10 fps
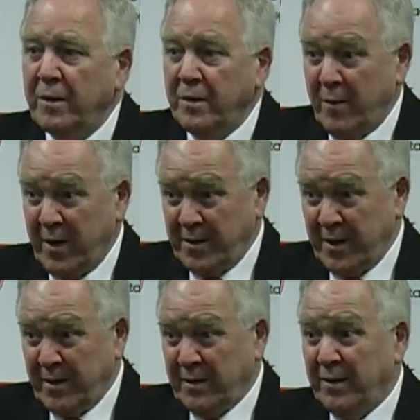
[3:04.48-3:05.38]
but the
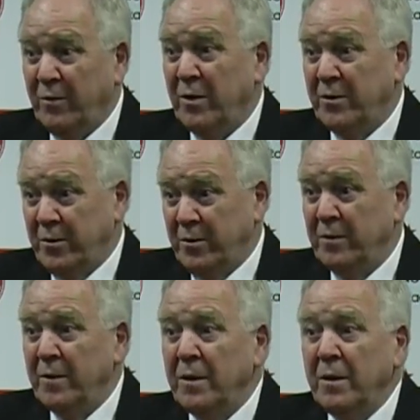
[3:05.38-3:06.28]
manager handled it well
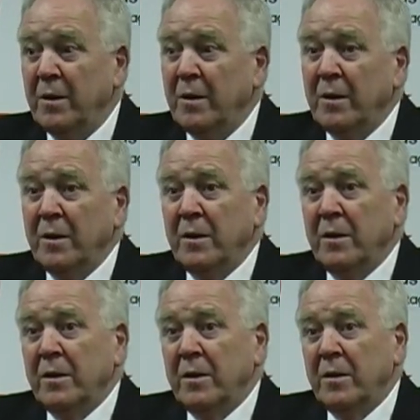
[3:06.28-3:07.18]
too.
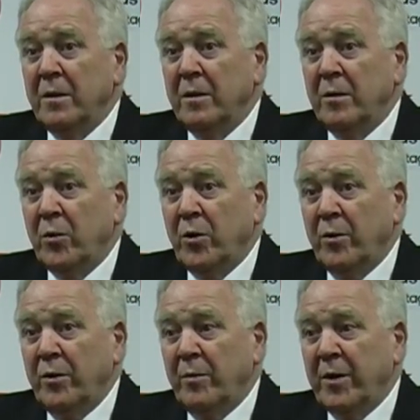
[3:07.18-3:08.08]
He
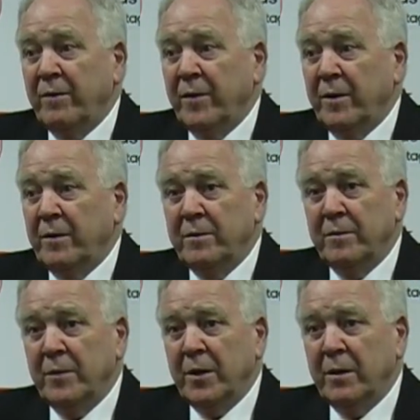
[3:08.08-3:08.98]
brought on the big fella,
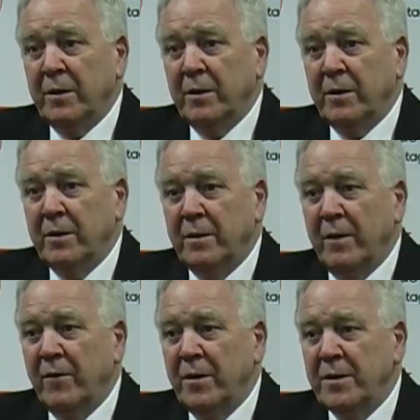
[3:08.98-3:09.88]
Mike
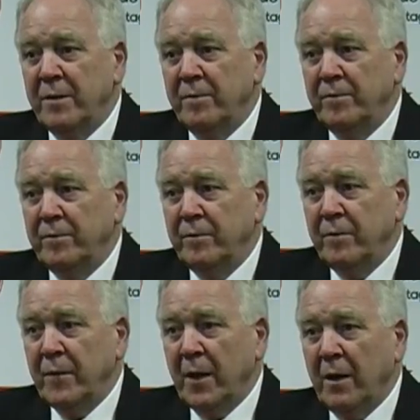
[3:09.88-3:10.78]
Niven, is it?
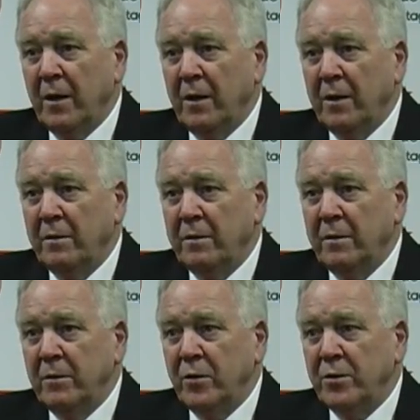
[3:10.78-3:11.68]
Uh,
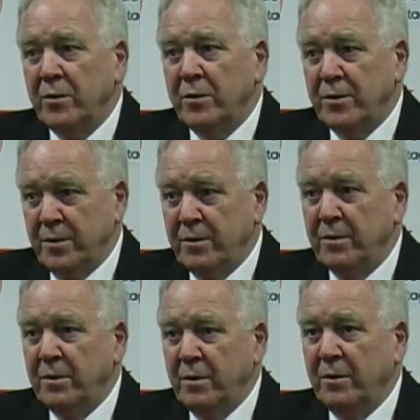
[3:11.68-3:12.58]
which
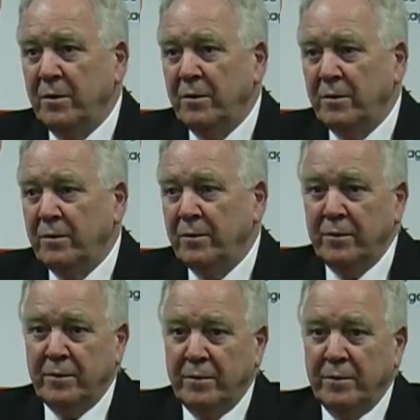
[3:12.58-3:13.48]
was, you know,
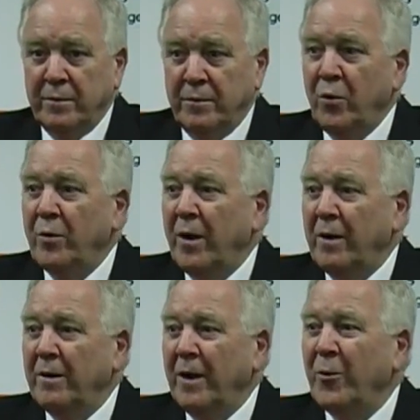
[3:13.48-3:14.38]
what
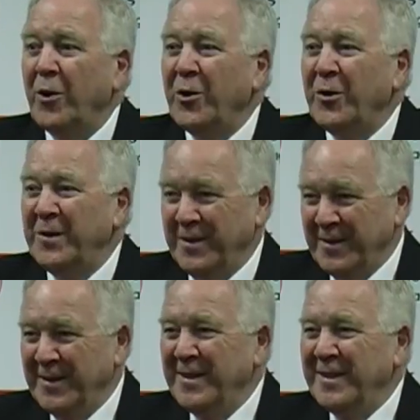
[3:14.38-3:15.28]
I would have done,
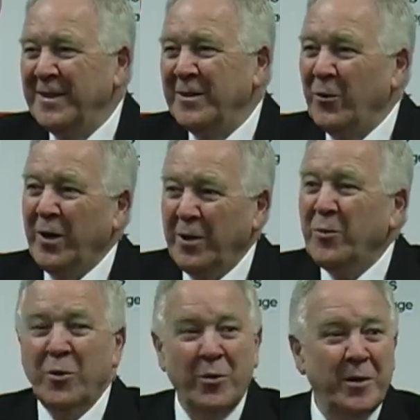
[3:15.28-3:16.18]
what
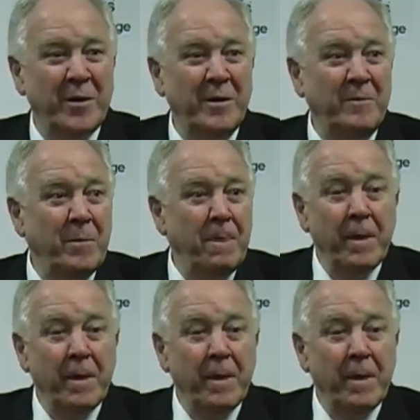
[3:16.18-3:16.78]
anybody would have done